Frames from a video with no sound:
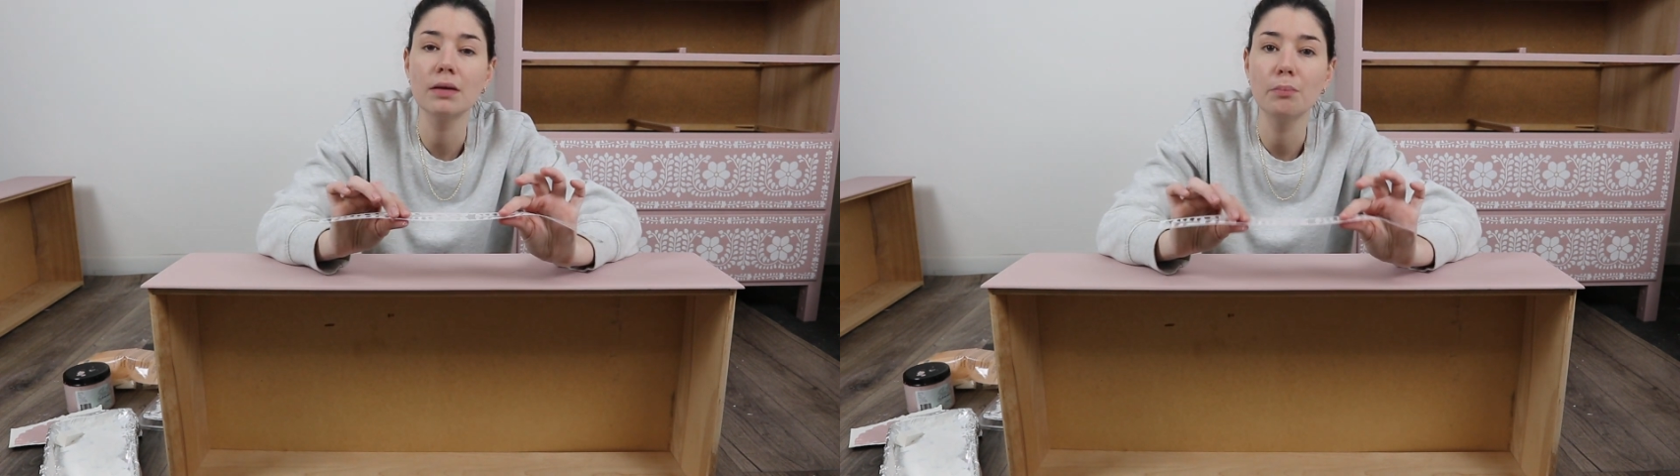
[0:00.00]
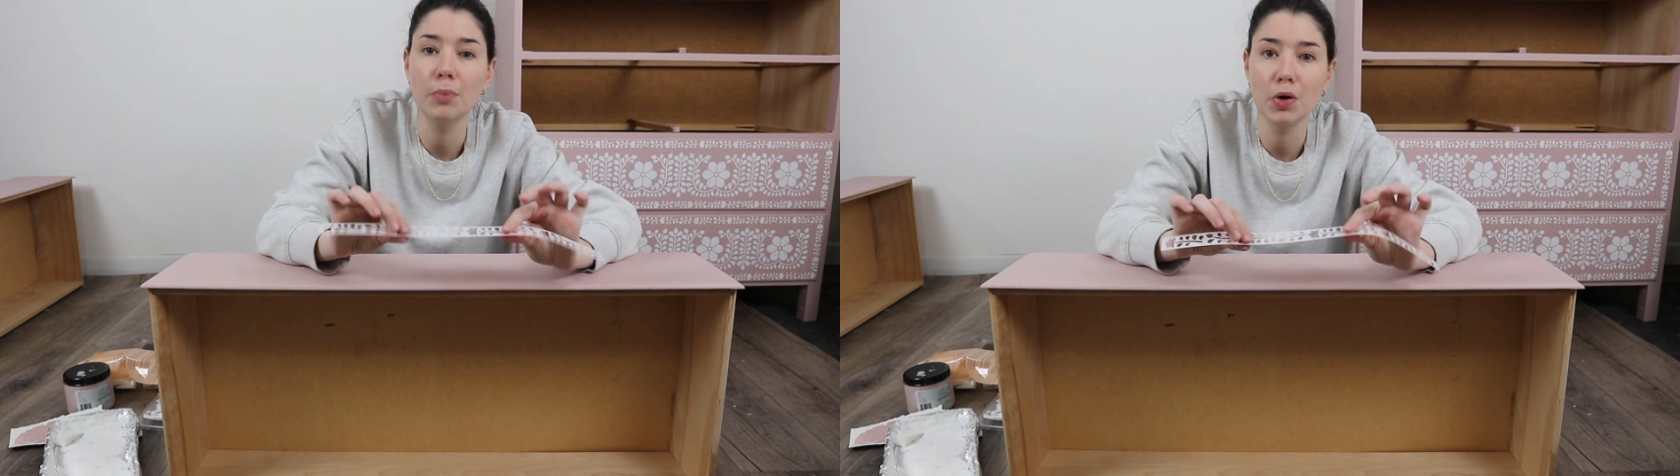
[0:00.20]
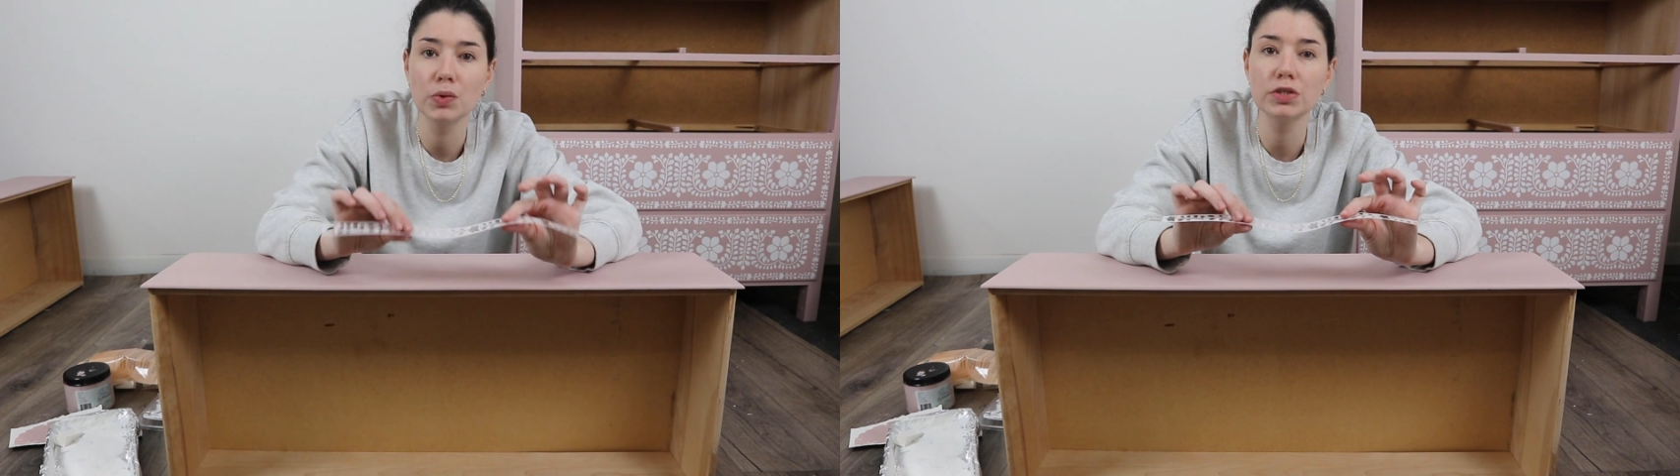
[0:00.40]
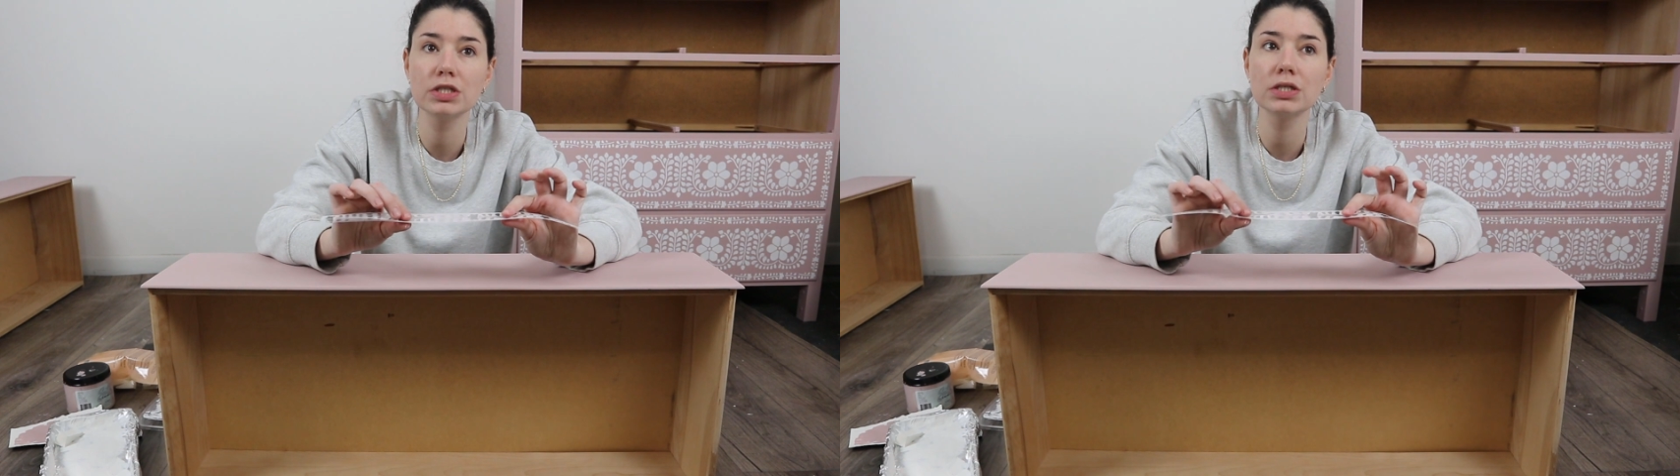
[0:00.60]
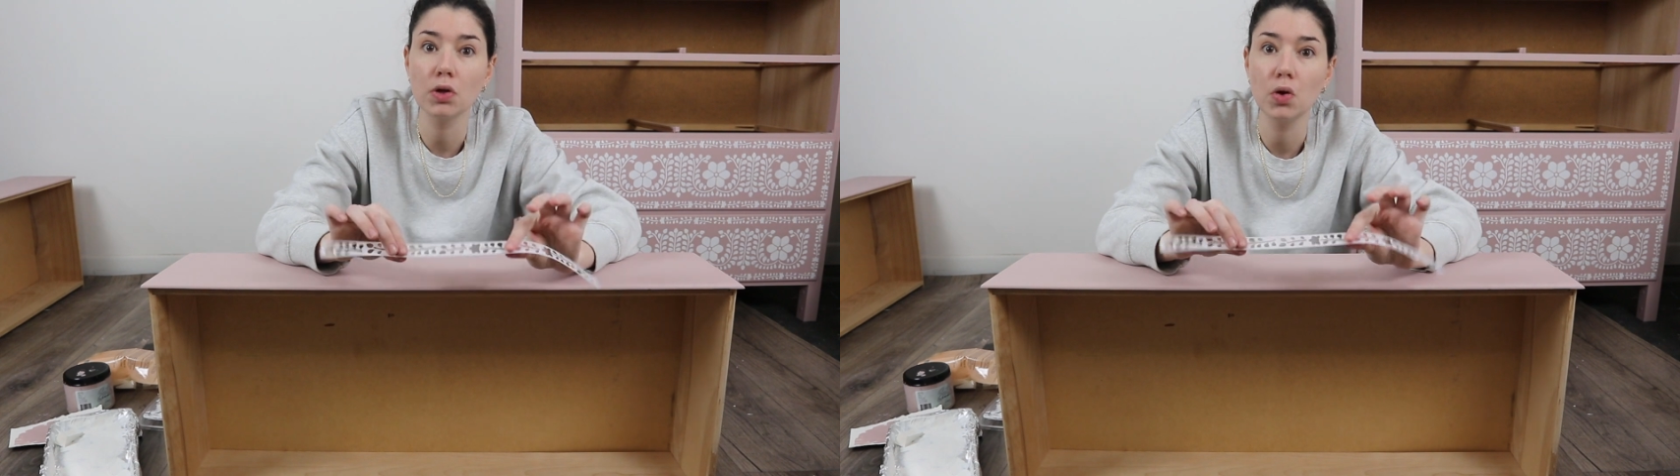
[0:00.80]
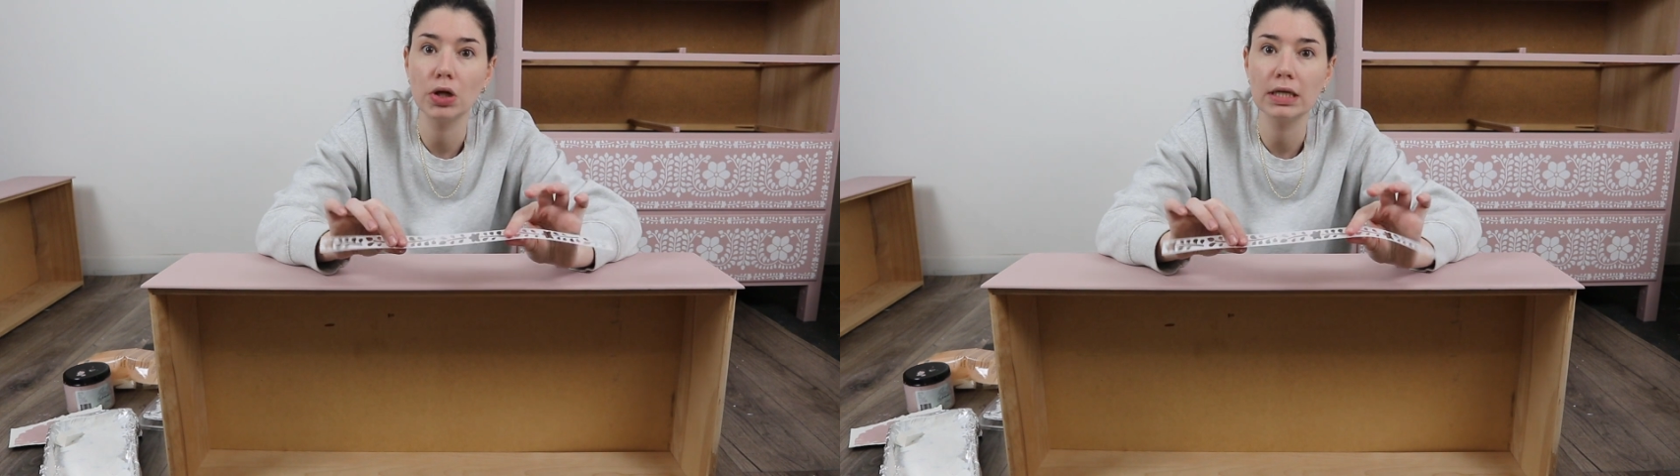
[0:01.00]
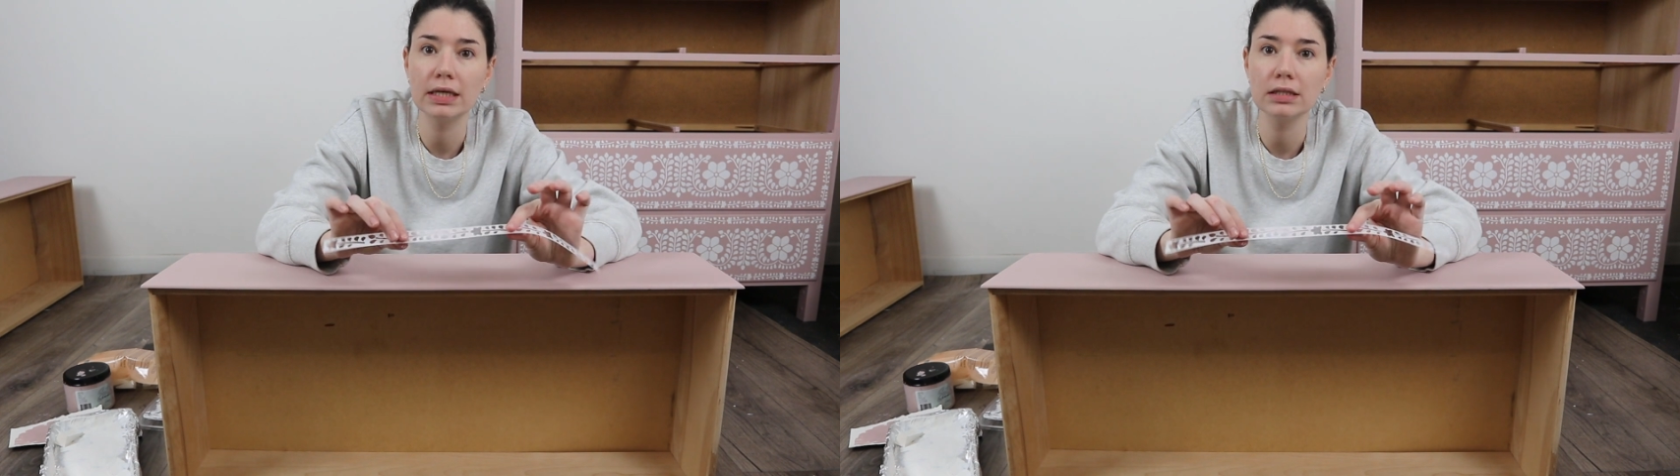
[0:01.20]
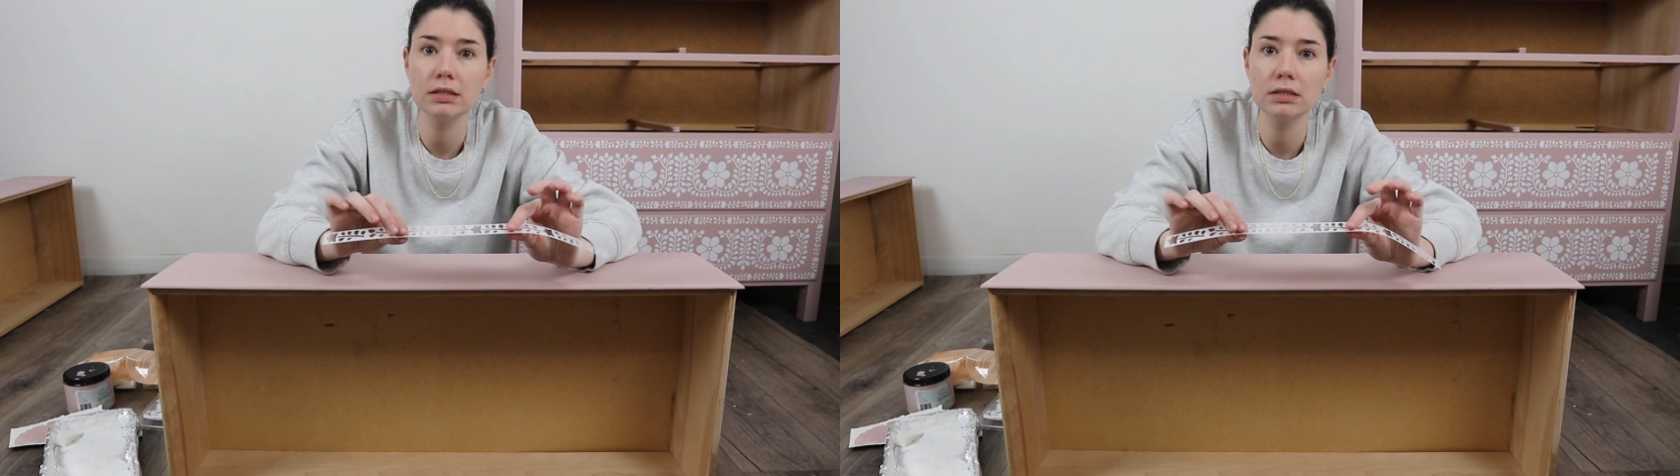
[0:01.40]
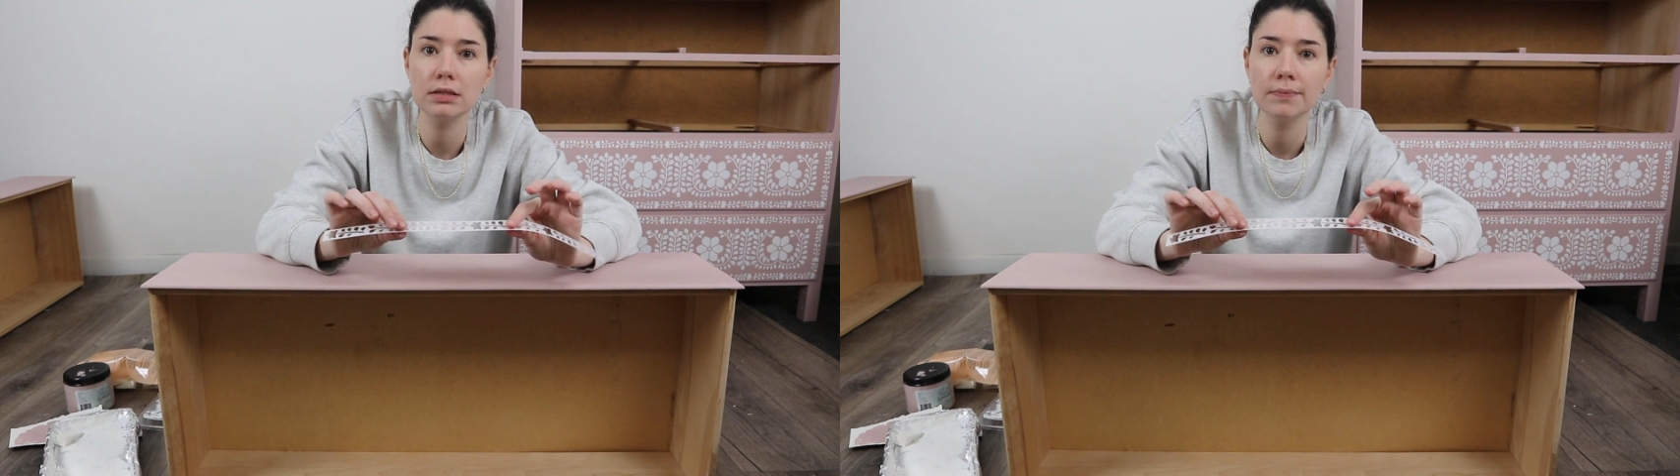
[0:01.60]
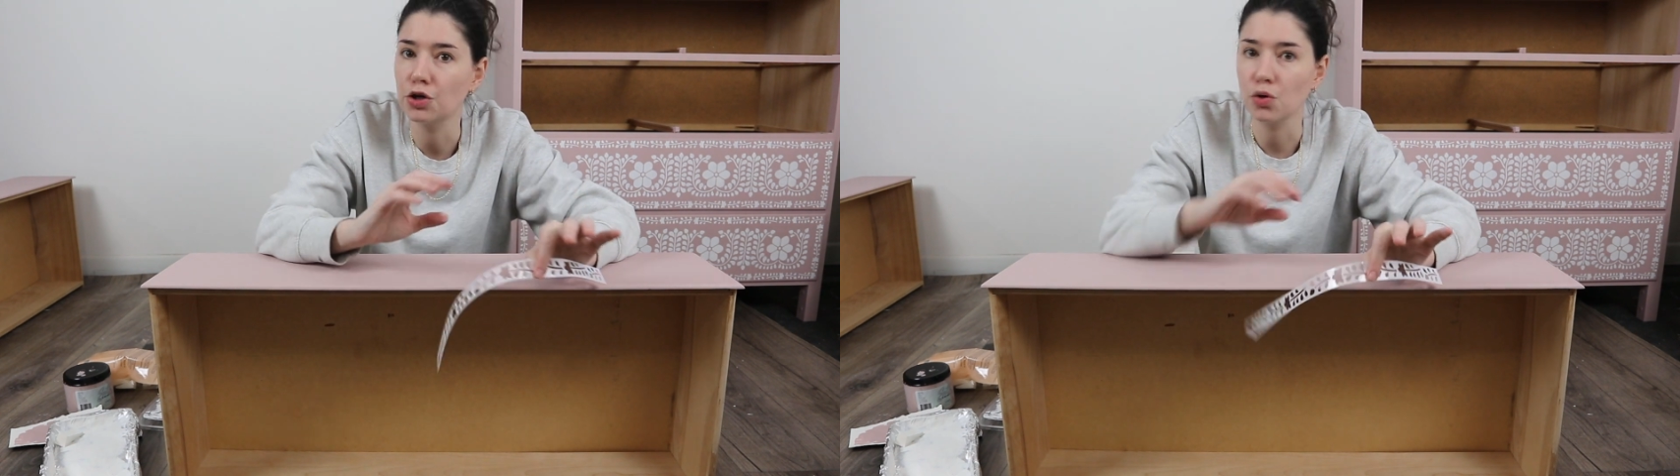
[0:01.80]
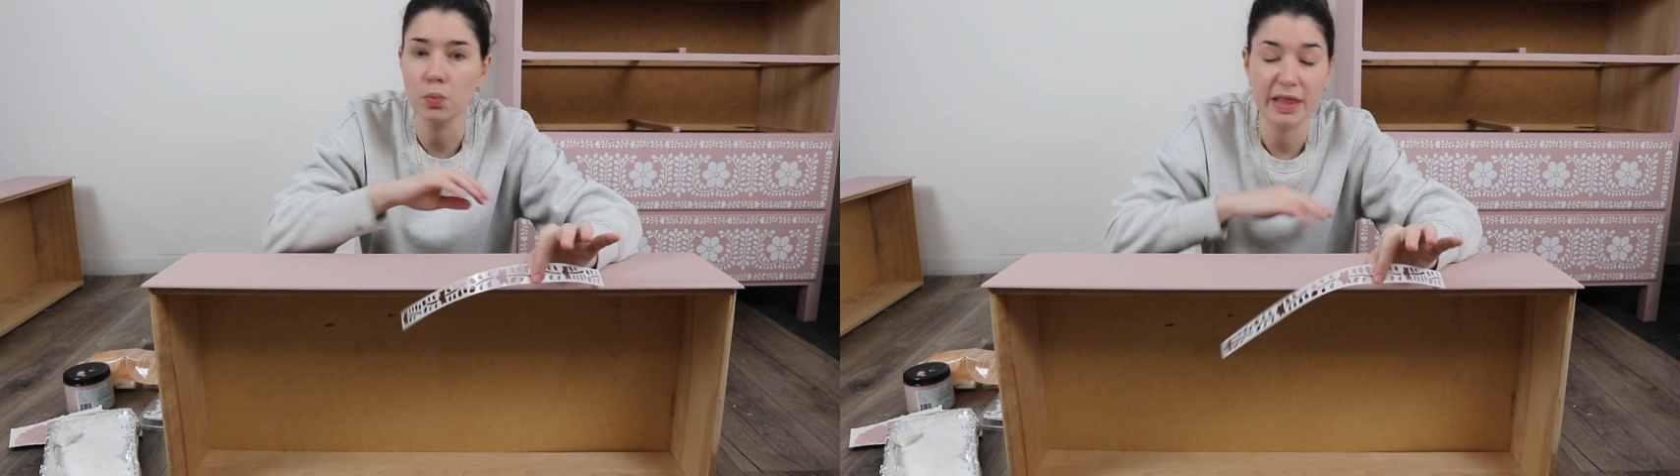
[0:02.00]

the most flawless, you know,